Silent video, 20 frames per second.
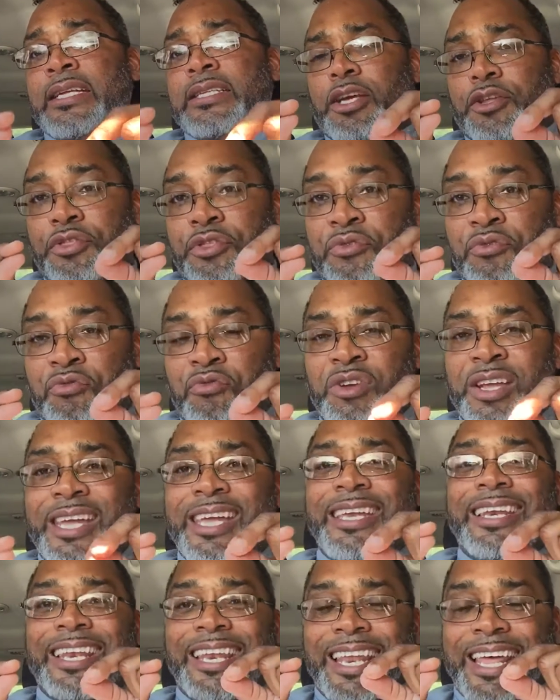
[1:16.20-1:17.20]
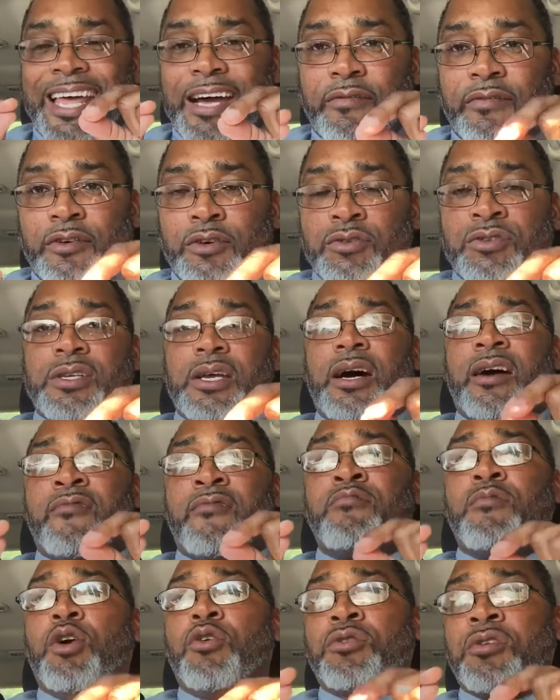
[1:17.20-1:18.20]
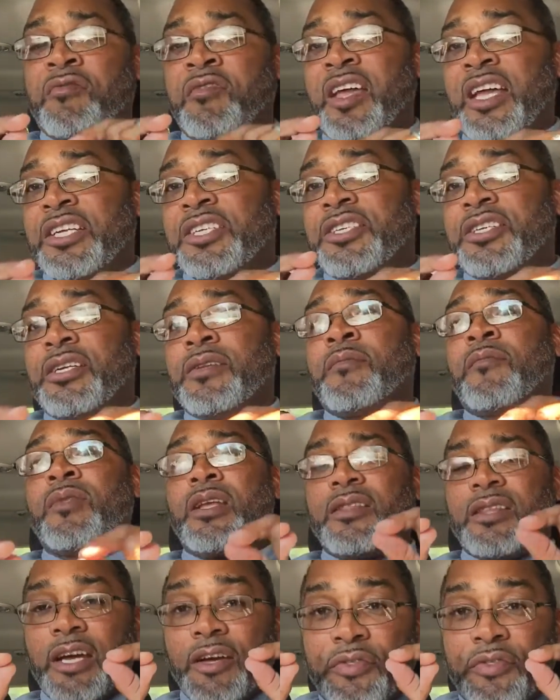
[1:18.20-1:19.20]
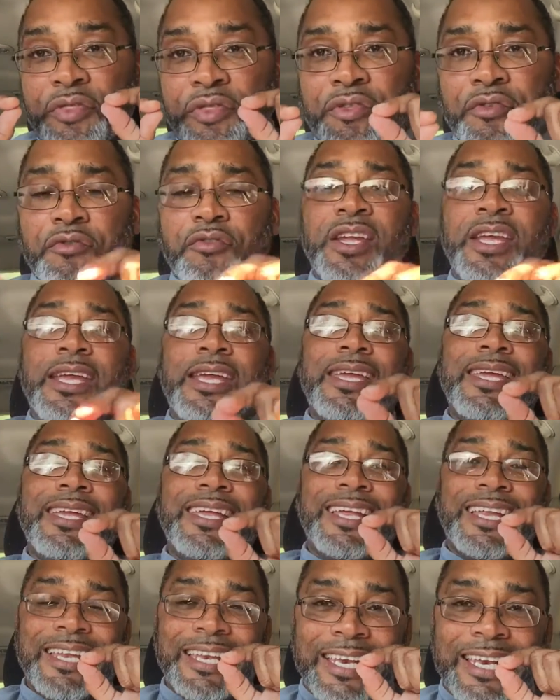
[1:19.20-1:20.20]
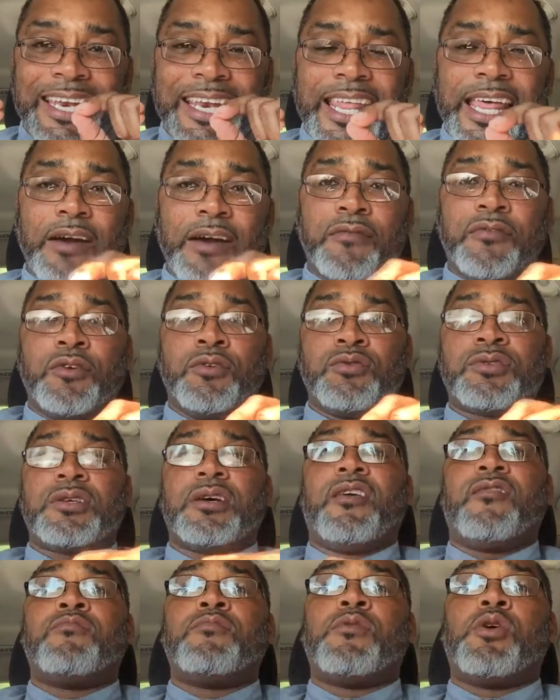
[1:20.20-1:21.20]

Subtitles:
the three levels of motivation. The three levels of